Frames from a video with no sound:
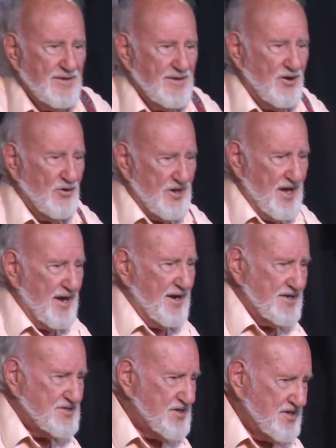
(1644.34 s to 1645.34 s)
Okay,
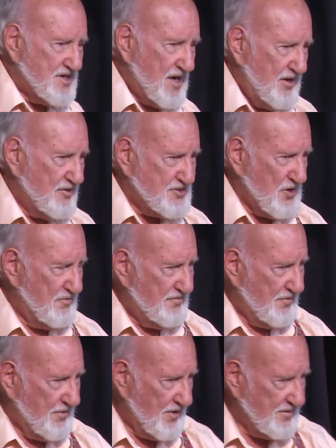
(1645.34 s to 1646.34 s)
is this clear so
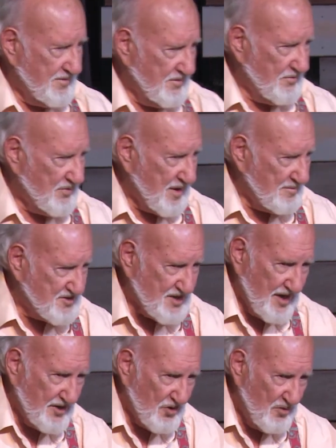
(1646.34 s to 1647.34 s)
far? When I'm
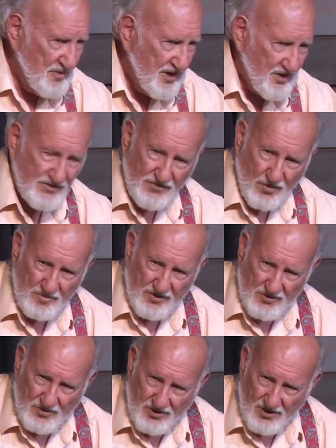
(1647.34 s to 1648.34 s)
saying don't be conformed to
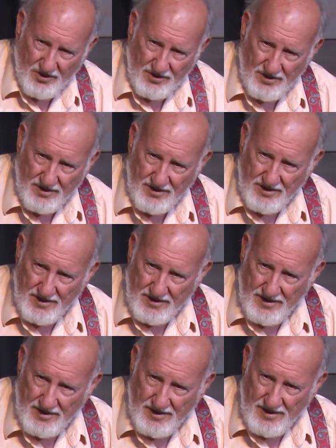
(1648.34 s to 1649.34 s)
the world,
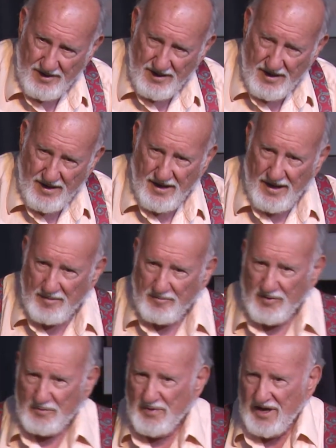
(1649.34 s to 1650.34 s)

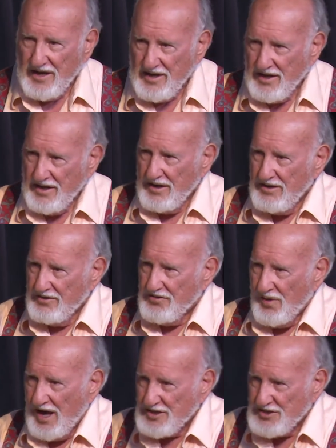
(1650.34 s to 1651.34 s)
but be ye
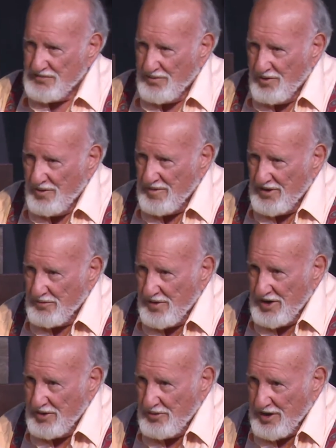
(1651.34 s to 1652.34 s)
transformed by the
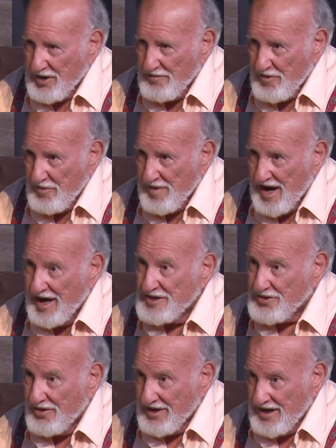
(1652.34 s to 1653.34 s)
renewing of your
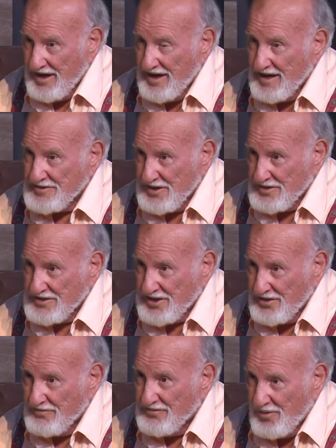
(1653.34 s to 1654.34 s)
minds, or in essence
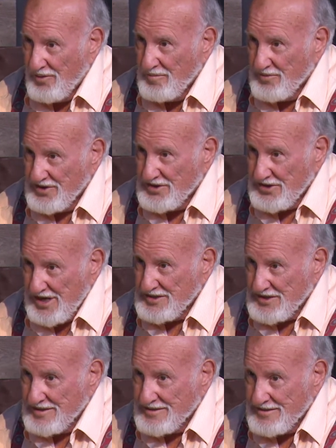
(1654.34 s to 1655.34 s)
conformed to
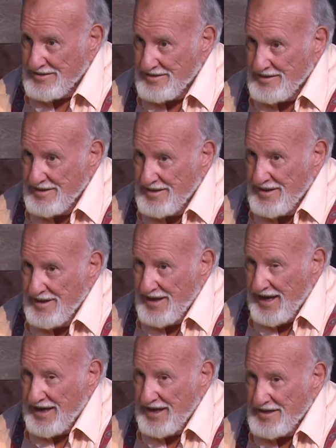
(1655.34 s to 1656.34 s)
Jesus
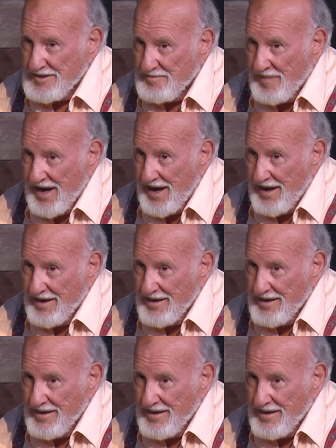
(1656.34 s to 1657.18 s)
and his mind.